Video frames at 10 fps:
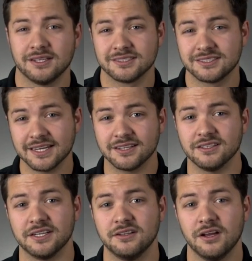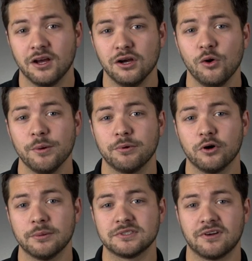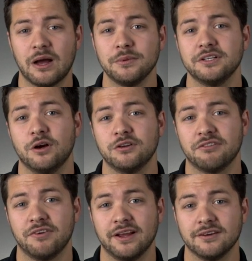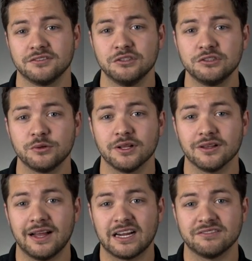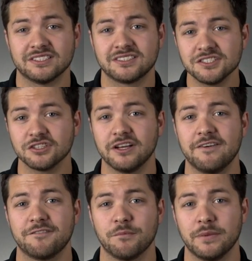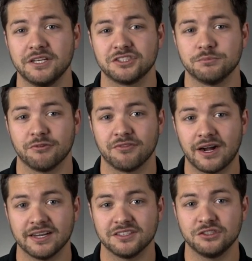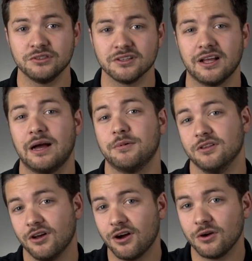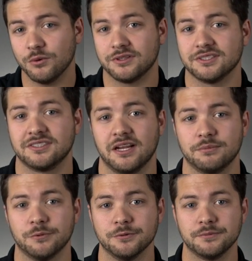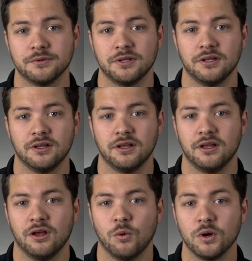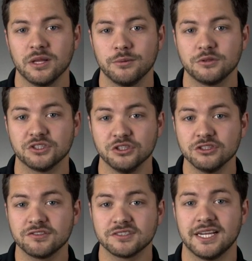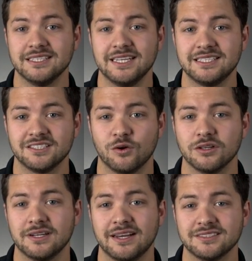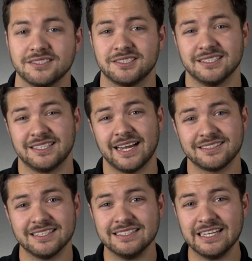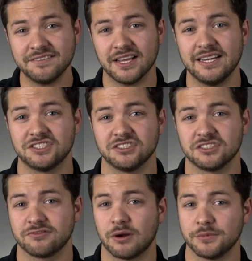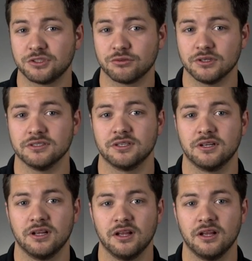Secondly, OA programs are commonly known to fail due to a lack of essential information provided to the lab along with the sample. One of the most useful techniques in oil analysis is detecting deviations from a trend.